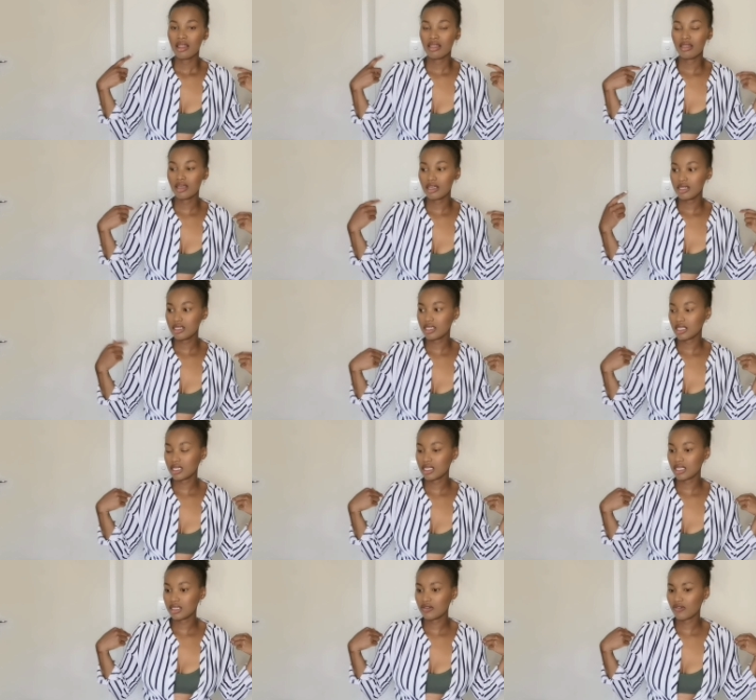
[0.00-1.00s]
This
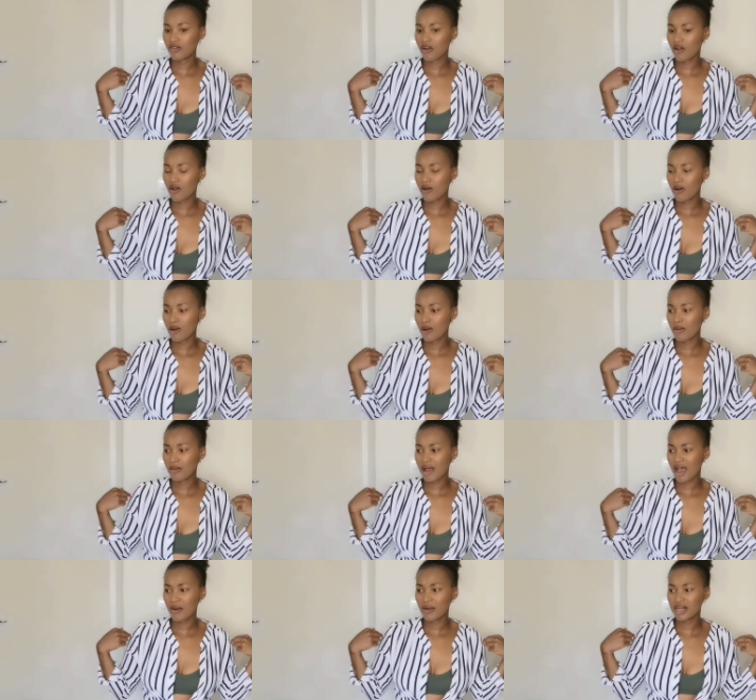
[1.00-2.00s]
is
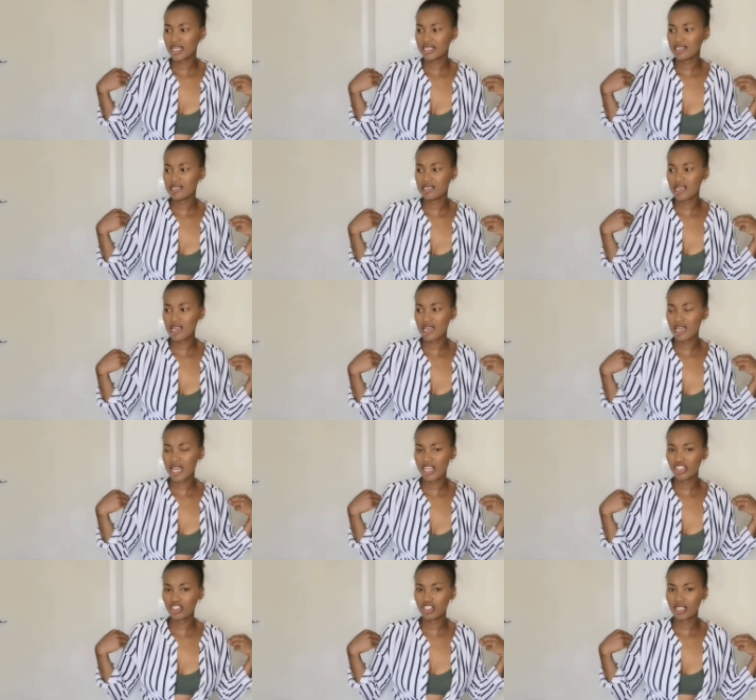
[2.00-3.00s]
from, I want to say
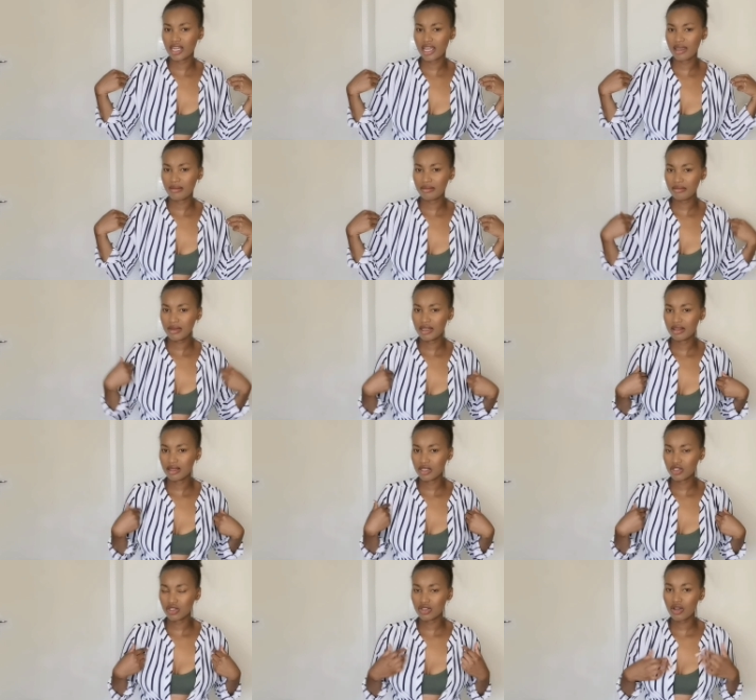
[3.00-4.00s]
H&M,
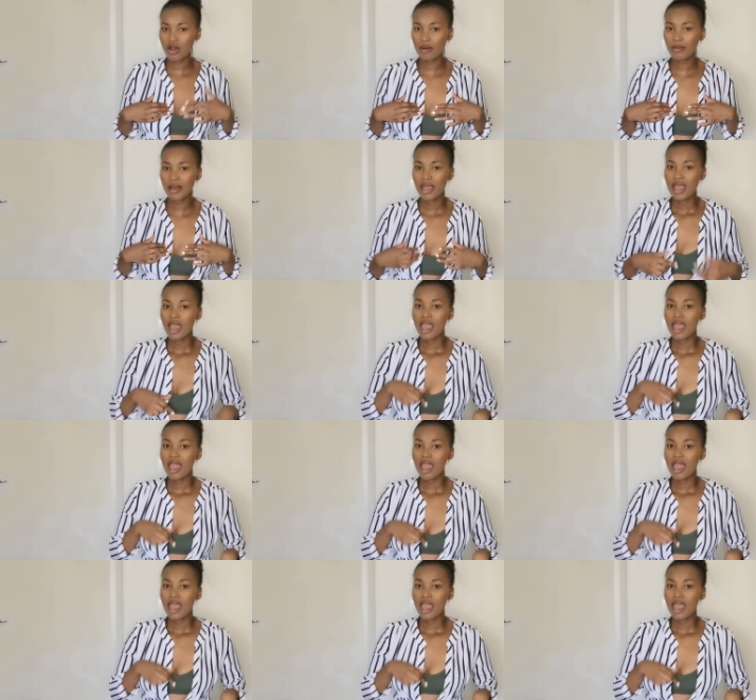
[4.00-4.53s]
this top.